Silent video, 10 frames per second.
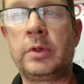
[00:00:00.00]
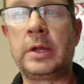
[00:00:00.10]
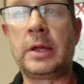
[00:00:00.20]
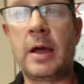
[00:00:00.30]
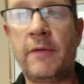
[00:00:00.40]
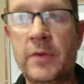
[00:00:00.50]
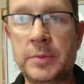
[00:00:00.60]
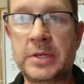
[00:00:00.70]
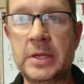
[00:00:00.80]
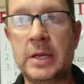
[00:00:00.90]
the
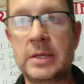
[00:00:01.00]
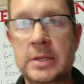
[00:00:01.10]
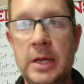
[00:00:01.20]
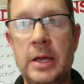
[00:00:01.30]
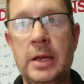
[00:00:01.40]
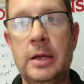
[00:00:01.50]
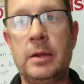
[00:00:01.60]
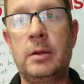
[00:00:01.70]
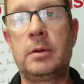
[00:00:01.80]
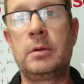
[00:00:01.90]

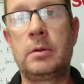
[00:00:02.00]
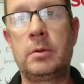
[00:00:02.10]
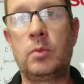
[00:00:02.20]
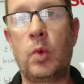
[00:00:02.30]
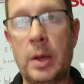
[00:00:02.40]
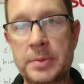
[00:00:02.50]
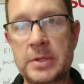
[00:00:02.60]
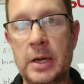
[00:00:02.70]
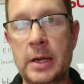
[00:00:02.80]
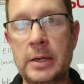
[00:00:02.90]
FMCSA
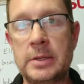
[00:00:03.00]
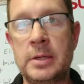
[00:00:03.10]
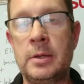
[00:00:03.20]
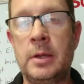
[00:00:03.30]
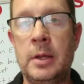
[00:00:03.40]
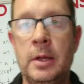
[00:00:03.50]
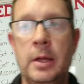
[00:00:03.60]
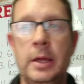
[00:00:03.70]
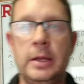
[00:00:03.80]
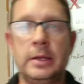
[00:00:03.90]
website
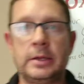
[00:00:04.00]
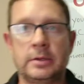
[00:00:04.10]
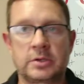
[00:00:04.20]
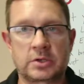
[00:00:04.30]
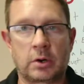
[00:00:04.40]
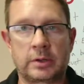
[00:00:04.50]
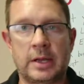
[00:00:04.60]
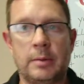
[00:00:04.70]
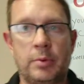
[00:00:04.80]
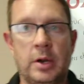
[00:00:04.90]
and start
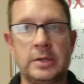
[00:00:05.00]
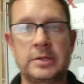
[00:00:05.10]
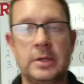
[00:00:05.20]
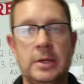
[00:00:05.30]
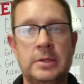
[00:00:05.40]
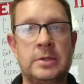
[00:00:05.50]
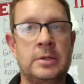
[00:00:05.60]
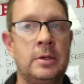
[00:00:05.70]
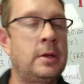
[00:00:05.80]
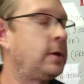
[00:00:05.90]
that
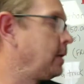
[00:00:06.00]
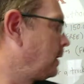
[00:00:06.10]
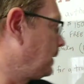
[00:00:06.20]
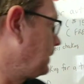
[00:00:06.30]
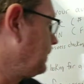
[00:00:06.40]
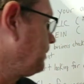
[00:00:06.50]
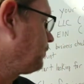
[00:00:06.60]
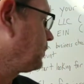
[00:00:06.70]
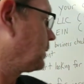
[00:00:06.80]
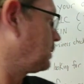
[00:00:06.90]
process.
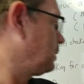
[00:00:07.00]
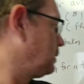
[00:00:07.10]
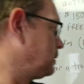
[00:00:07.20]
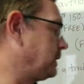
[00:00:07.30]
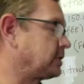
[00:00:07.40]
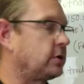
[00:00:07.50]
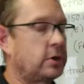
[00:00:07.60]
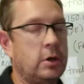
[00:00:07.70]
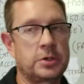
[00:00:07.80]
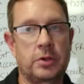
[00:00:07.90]
That's going
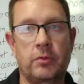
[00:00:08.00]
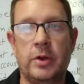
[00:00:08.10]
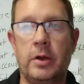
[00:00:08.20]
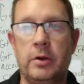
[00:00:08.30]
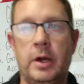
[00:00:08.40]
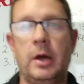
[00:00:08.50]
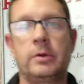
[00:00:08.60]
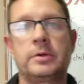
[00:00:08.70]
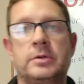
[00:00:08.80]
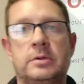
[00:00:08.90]
to cost you
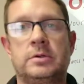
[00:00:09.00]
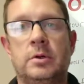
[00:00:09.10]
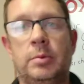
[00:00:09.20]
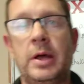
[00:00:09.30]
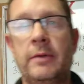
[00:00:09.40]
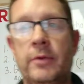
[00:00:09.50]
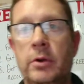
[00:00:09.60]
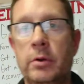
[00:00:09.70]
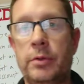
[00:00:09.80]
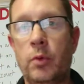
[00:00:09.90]
$300 to apply for
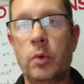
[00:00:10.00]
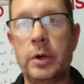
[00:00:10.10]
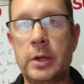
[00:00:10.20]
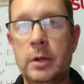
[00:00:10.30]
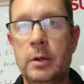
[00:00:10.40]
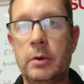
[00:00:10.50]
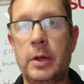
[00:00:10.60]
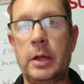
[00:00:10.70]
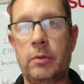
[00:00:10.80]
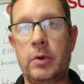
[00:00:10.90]
your authority.
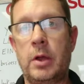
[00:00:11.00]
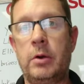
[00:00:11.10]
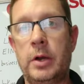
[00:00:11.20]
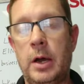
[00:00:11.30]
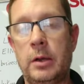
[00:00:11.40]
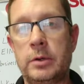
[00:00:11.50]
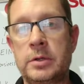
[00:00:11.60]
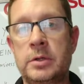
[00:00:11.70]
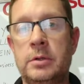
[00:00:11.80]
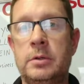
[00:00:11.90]
Okay,
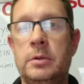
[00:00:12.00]
$300.